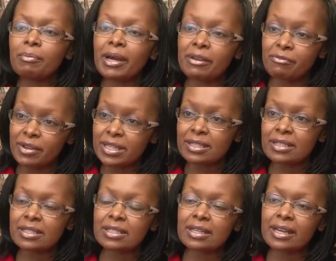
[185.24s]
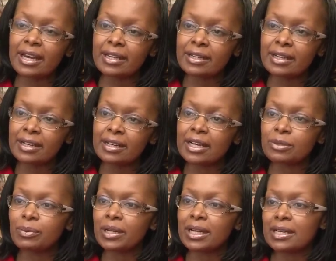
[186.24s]
by investors in Kenya
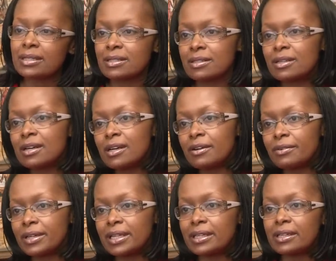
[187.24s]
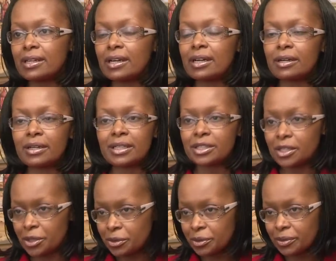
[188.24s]
as well as really
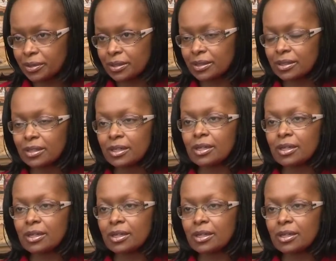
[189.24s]
institutions.